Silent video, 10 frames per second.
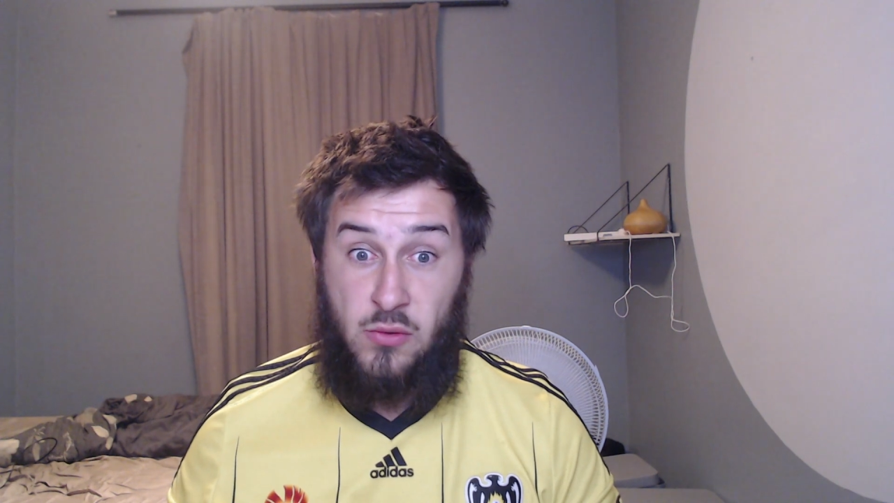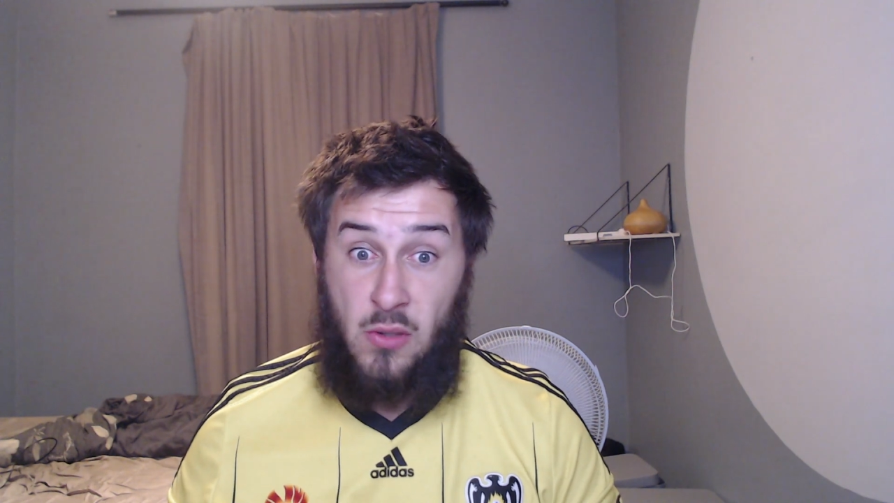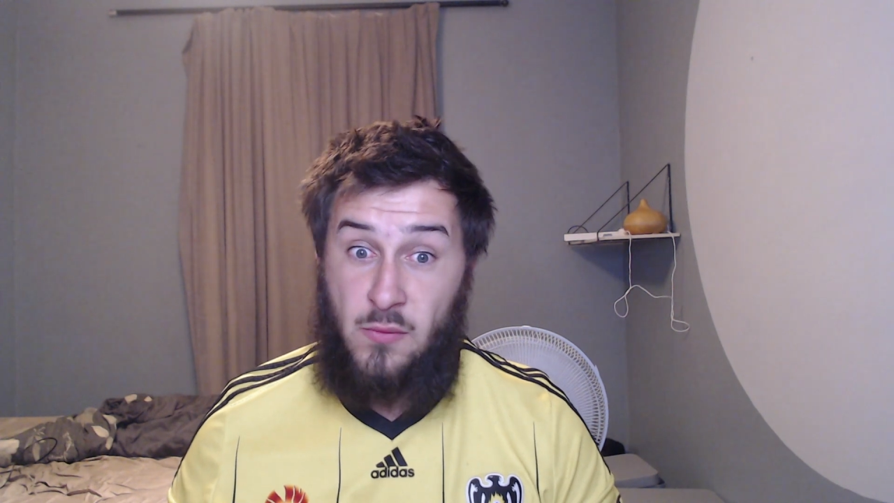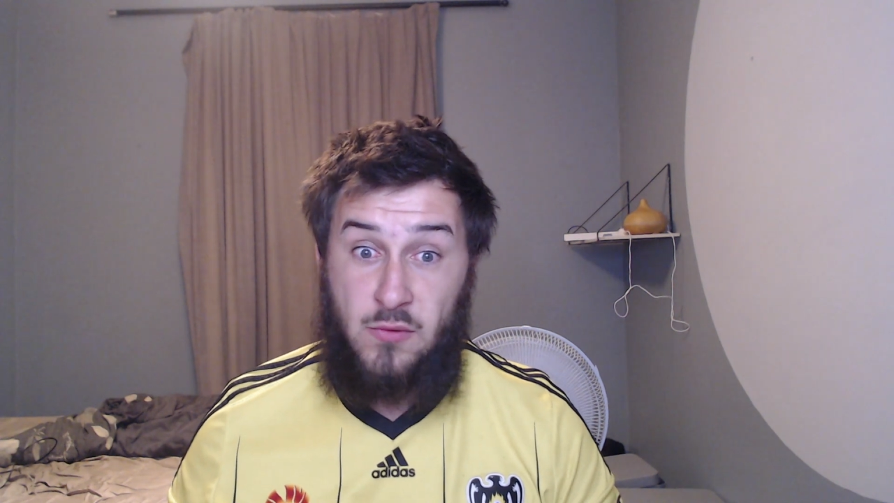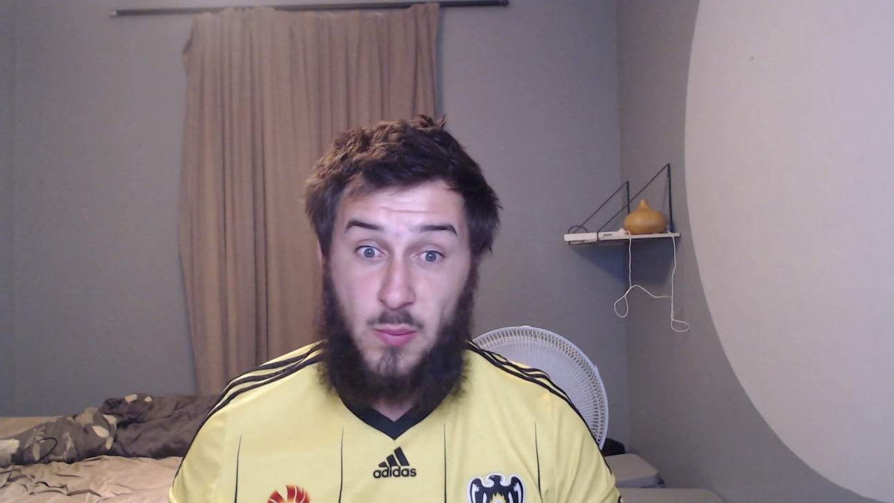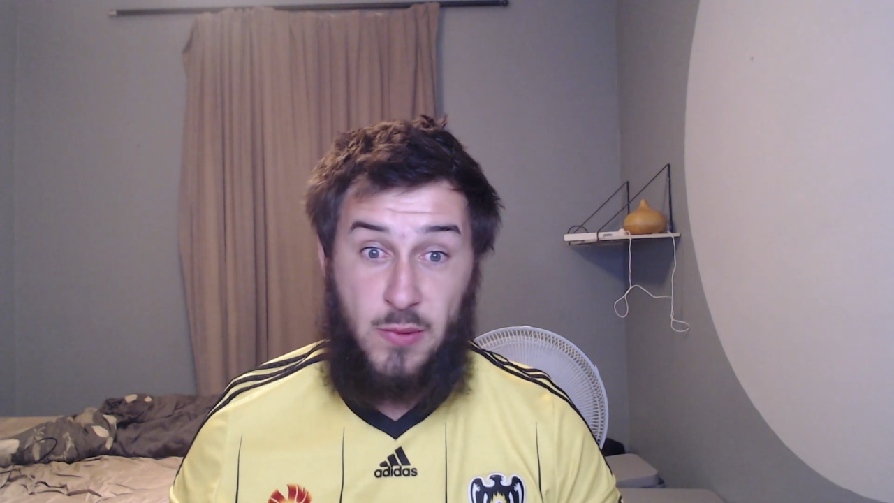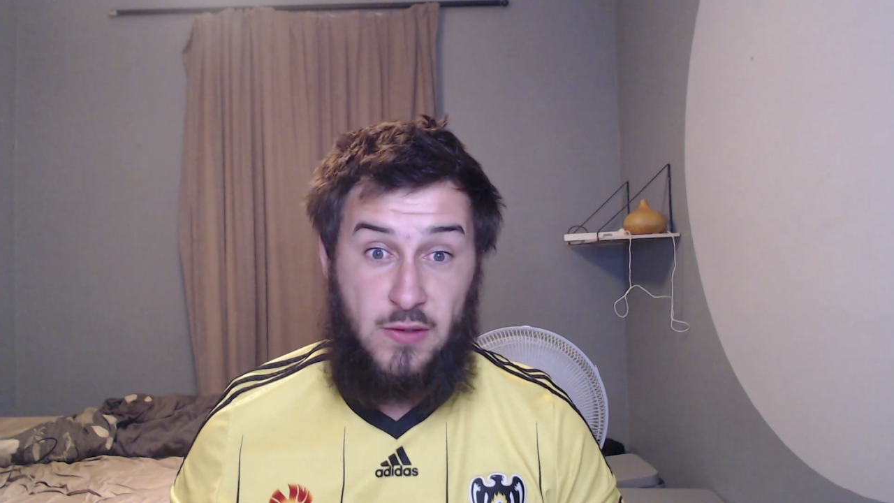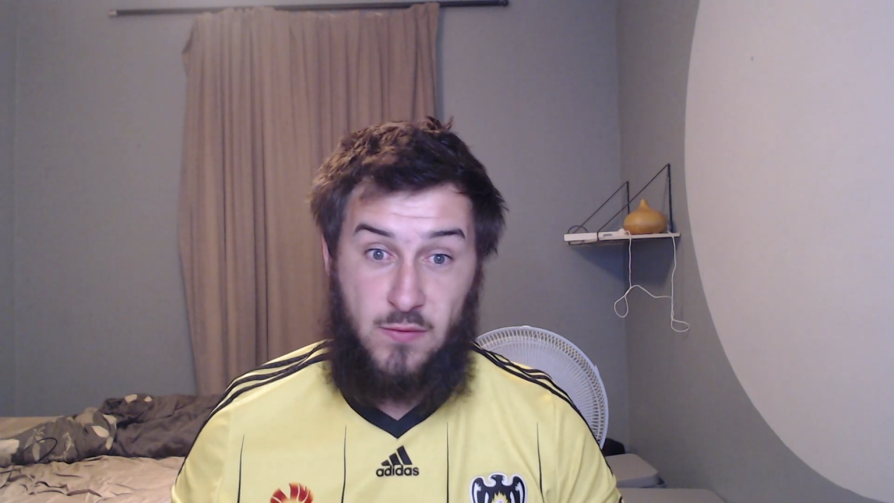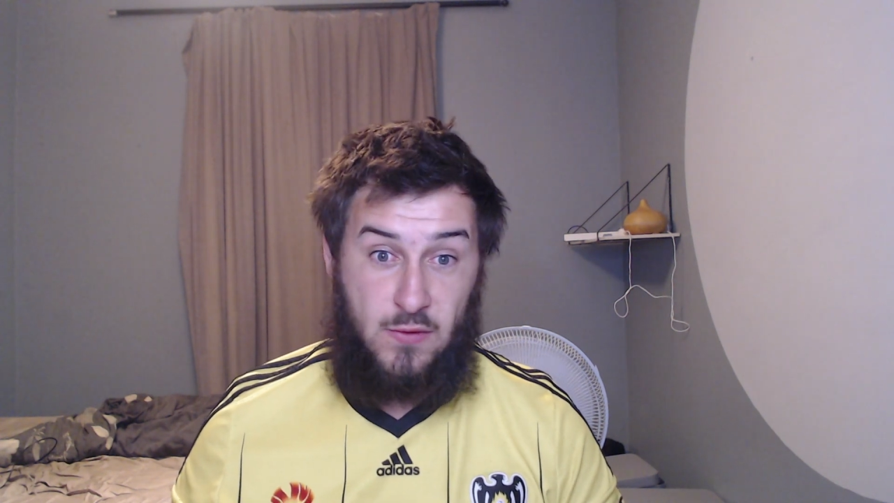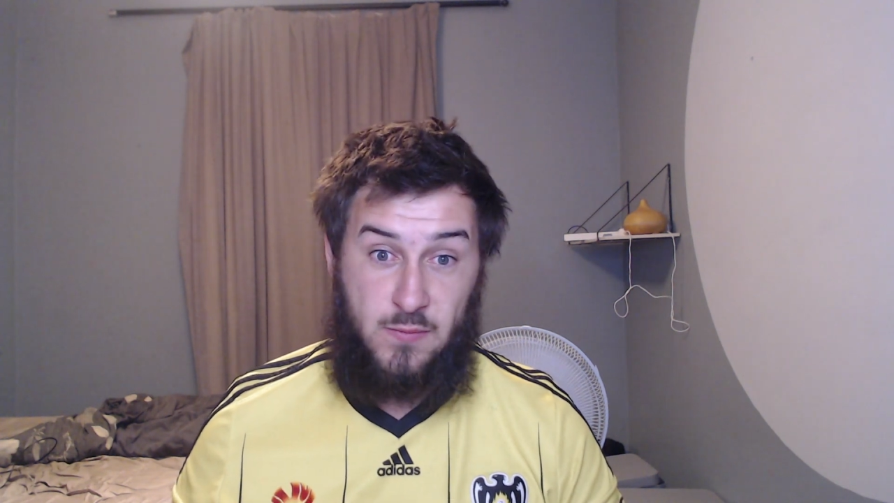know it's not
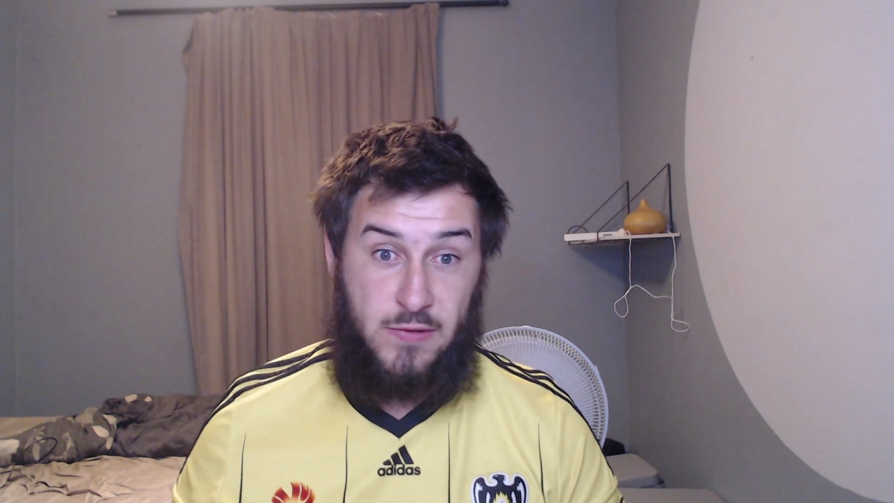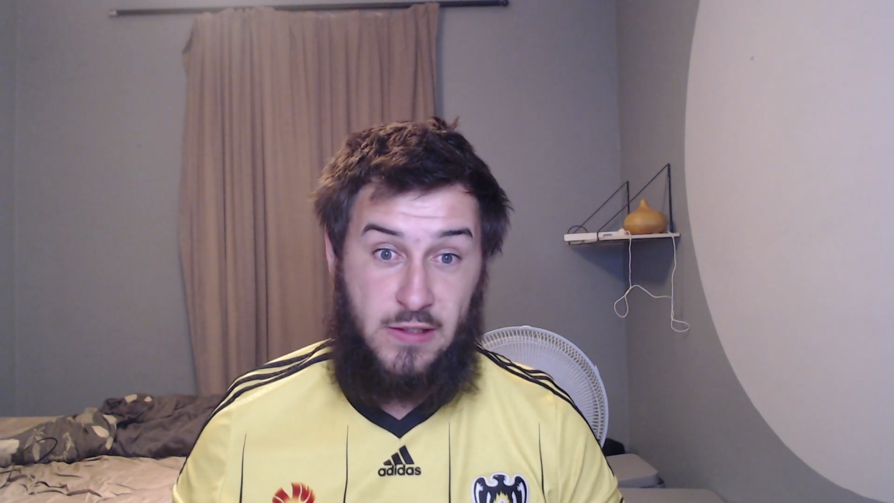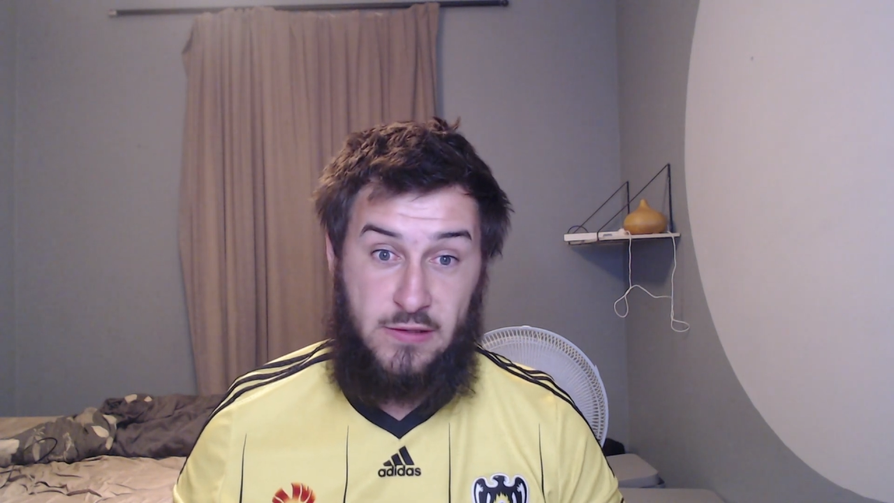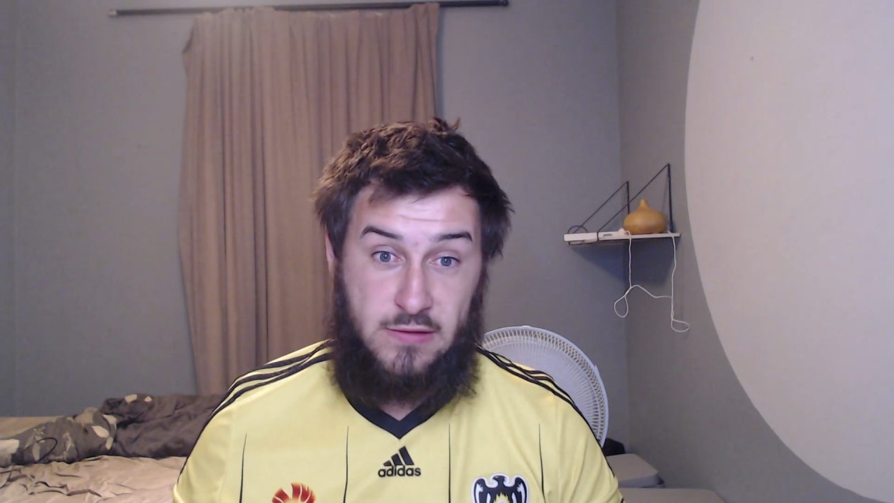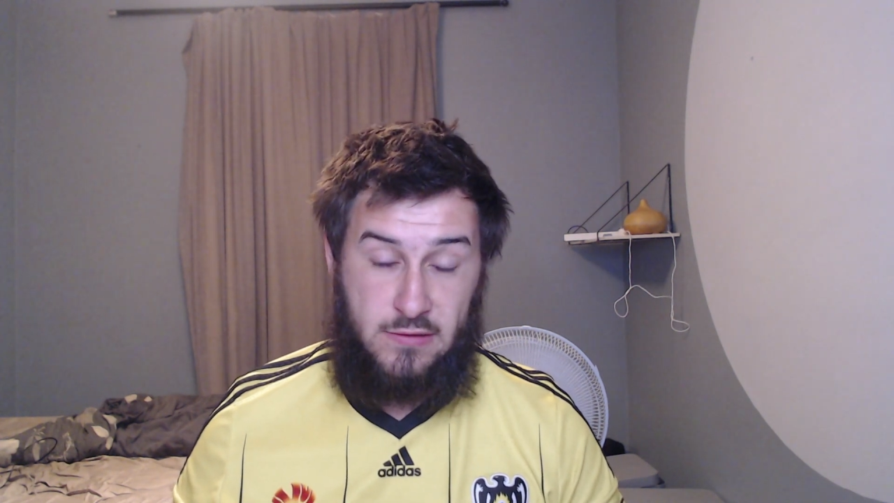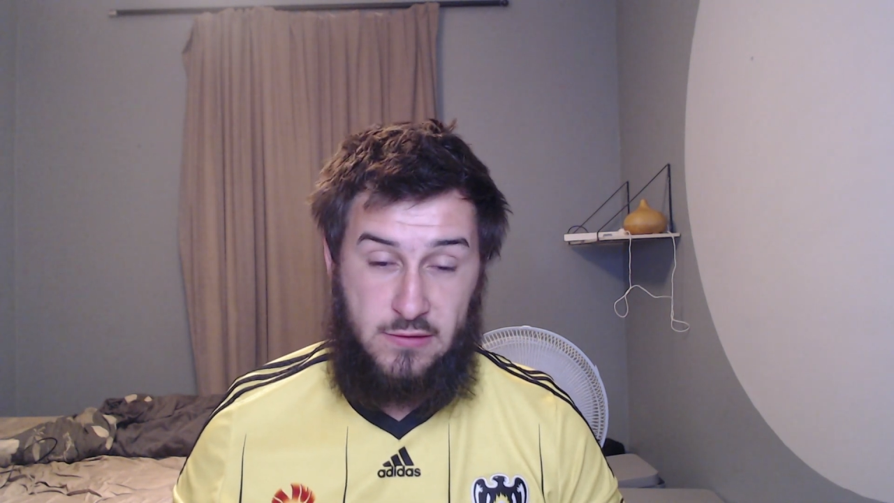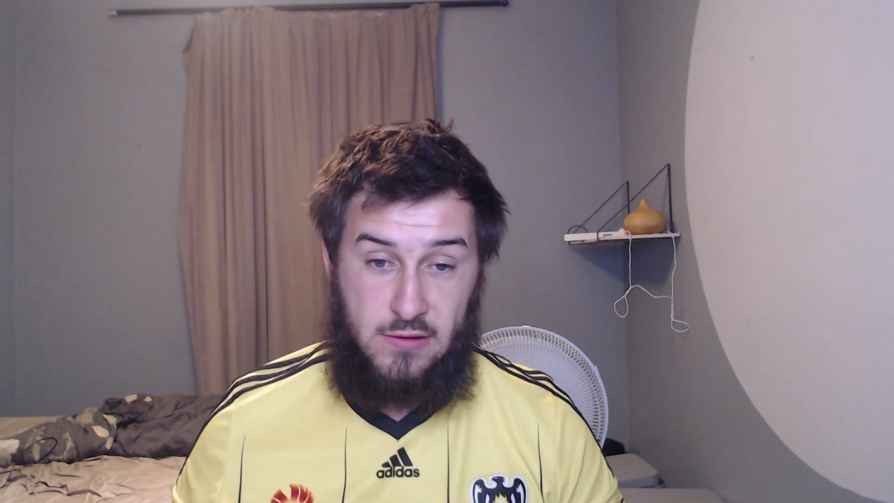peaceful occupation.